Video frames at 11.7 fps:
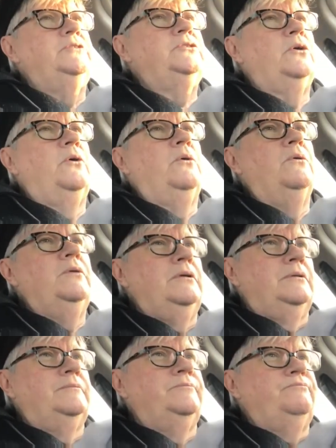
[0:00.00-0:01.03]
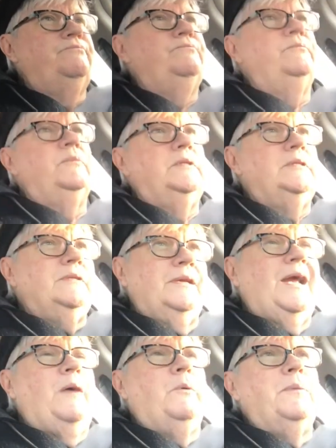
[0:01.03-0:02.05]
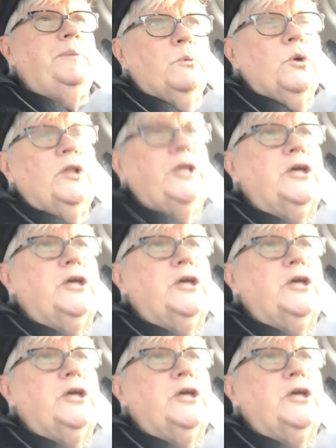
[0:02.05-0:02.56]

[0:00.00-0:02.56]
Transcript: So I want to be really